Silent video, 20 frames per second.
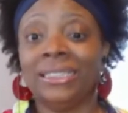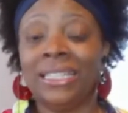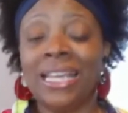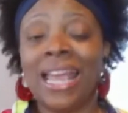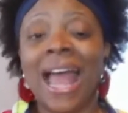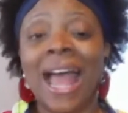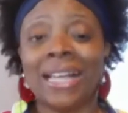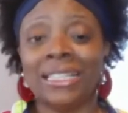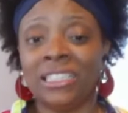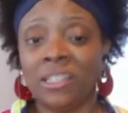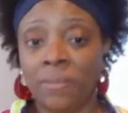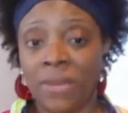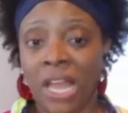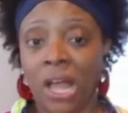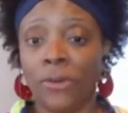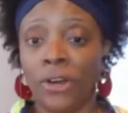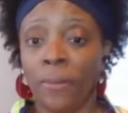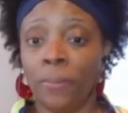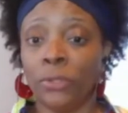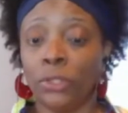He has to be
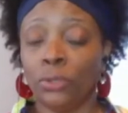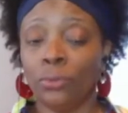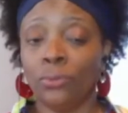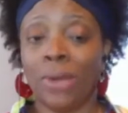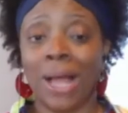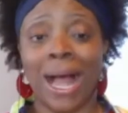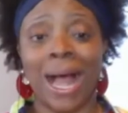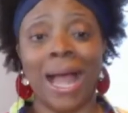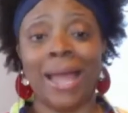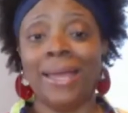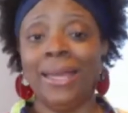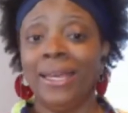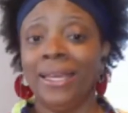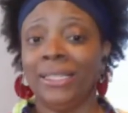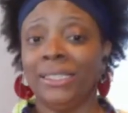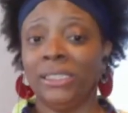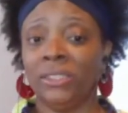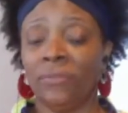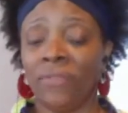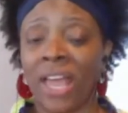our number two guy.
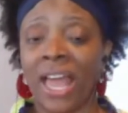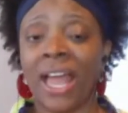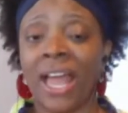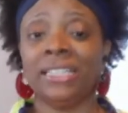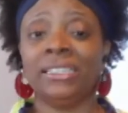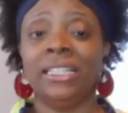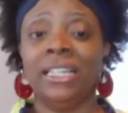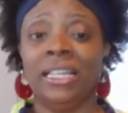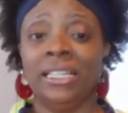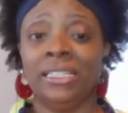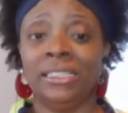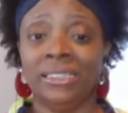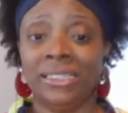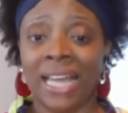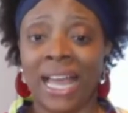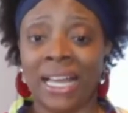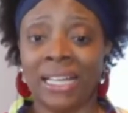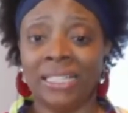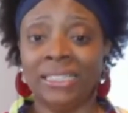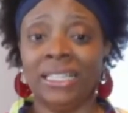He's fast, he's
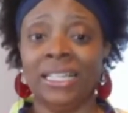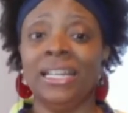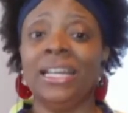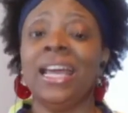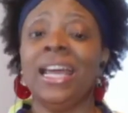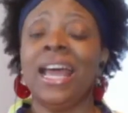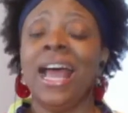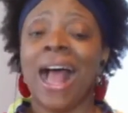talented.